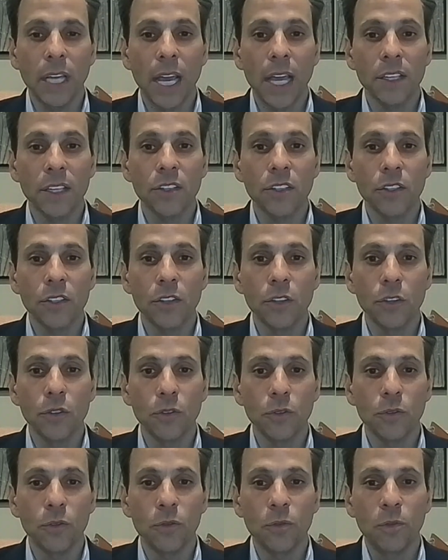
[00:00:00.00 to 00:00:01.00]
ties
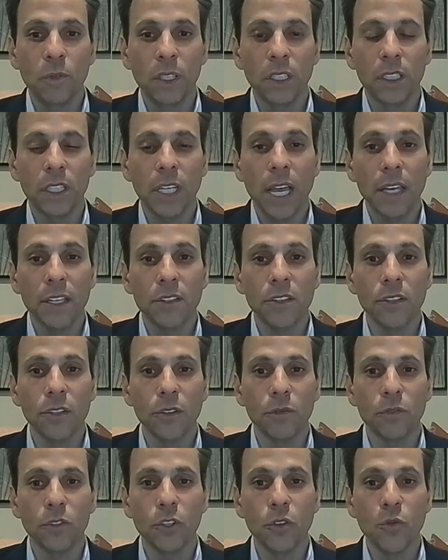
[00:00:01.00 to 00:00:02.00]
to
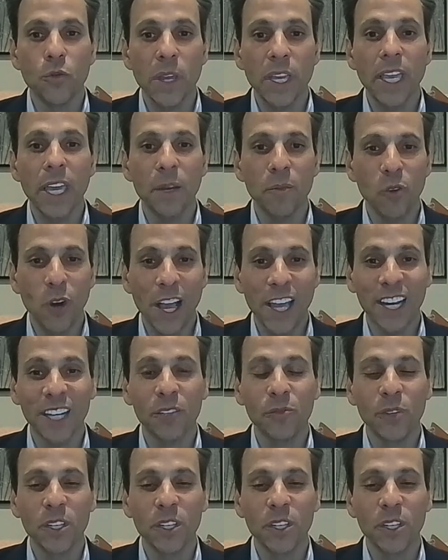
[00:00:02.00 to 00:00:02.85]
do we get product?